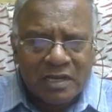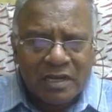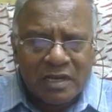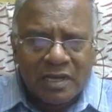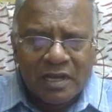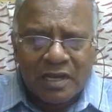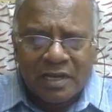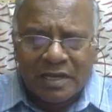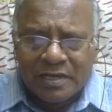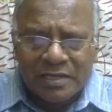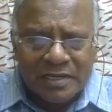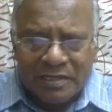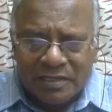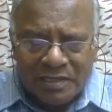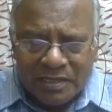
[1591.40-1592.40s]

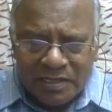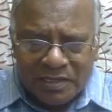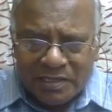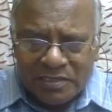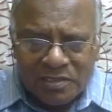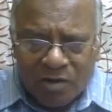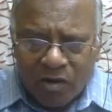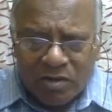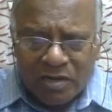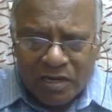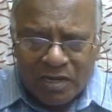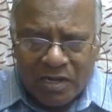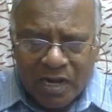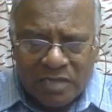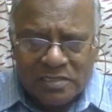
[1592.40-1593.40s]
it is not
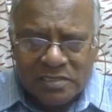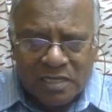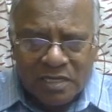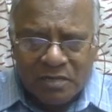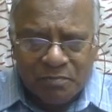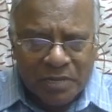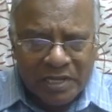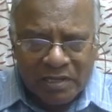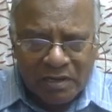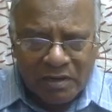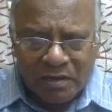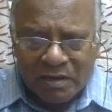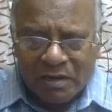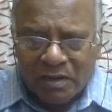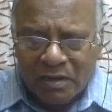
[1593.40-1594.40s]
concerned by
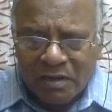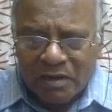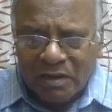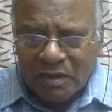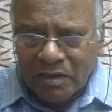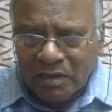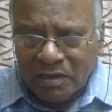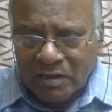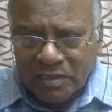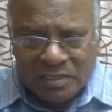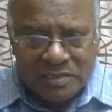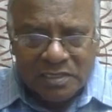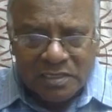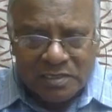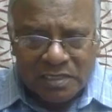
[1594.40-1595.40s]
the
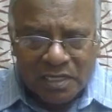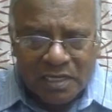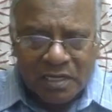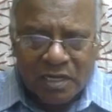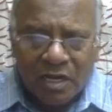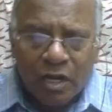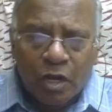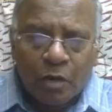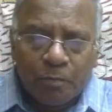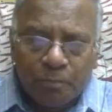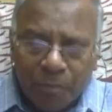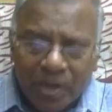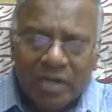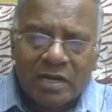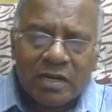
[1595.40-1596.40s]
researcher,
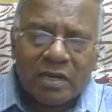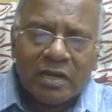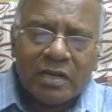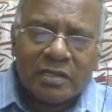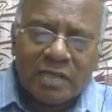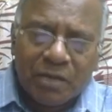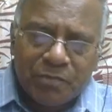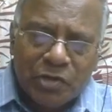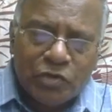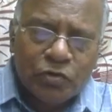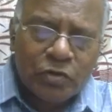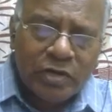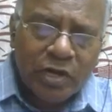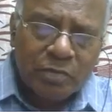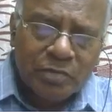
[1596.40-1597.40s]
but the
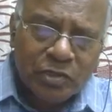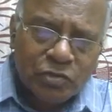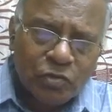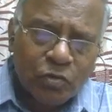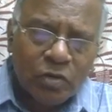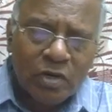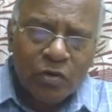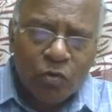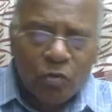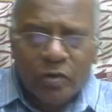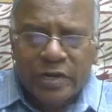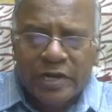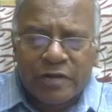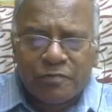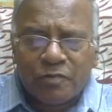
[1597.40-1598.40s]
maturity of the student
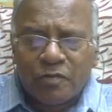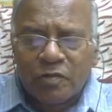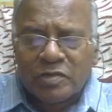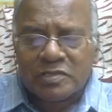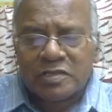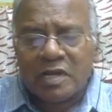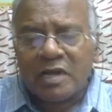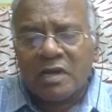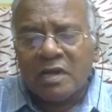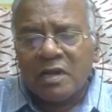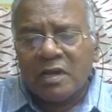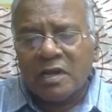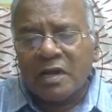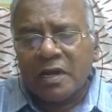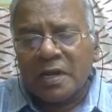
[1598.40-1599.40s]
could influence
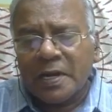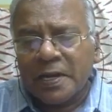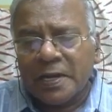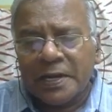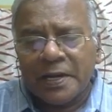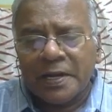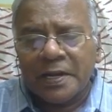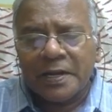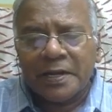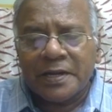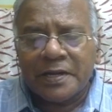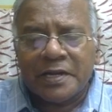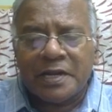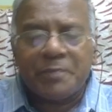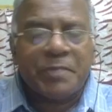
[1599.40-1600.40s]
the
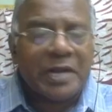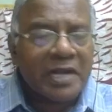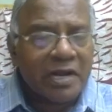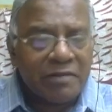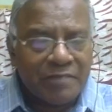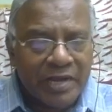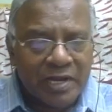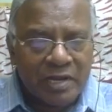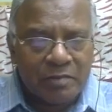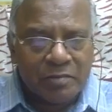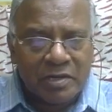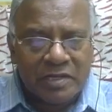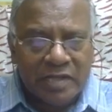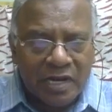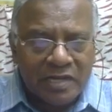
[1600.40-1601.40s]
dependent
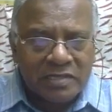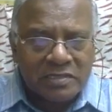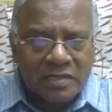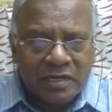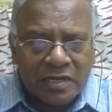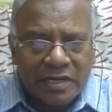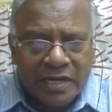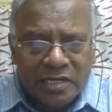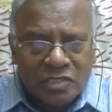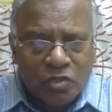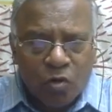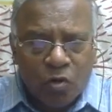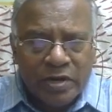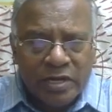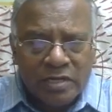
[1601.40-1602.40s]
variable. That is
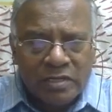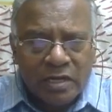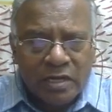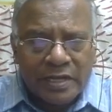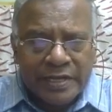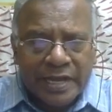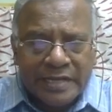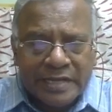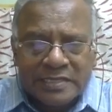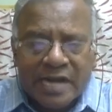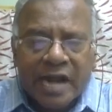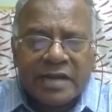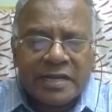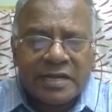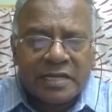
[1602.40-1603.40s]

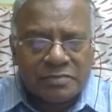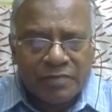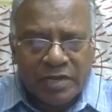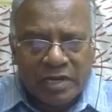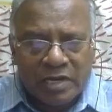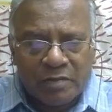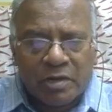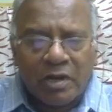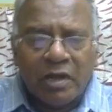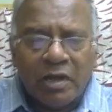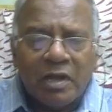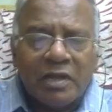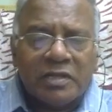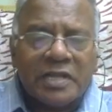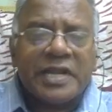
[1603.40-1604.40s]
extraneous variable.
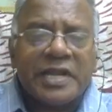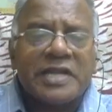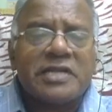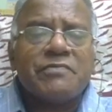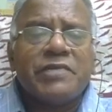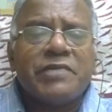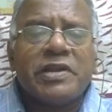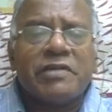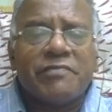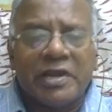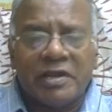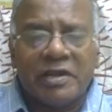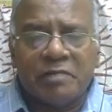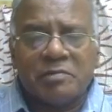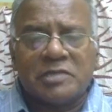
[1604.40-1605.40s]
Then intervening
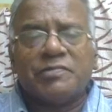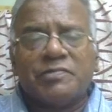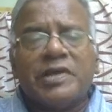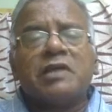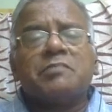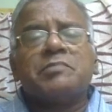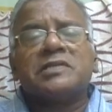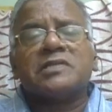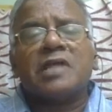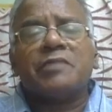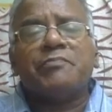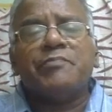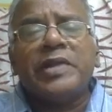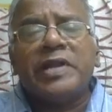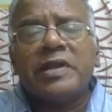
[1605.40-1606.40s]
variables, variables
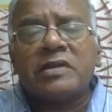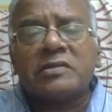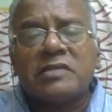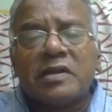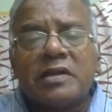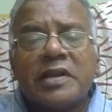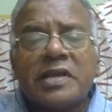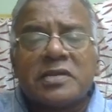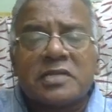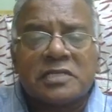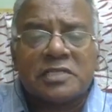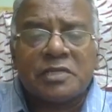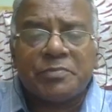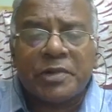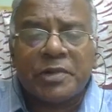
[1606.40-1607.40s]
that mediate the
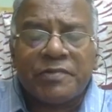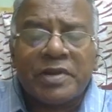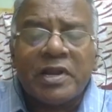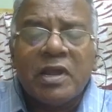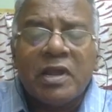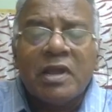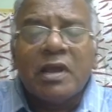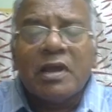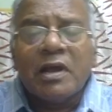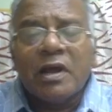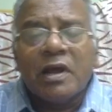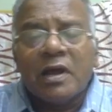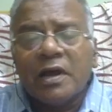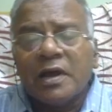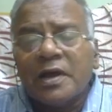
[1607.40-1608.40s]
relationship between
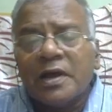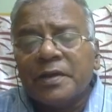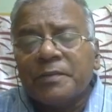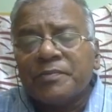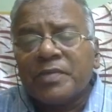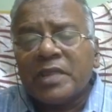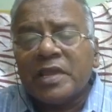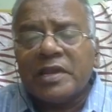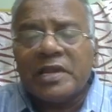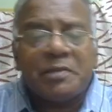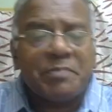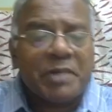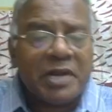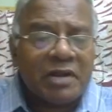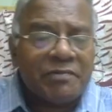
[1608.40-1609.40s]

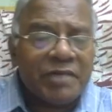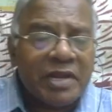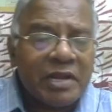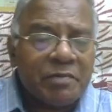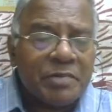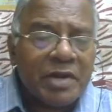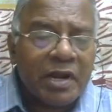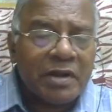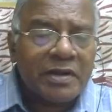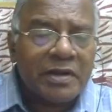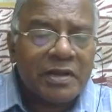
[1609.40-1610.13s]
independent variable and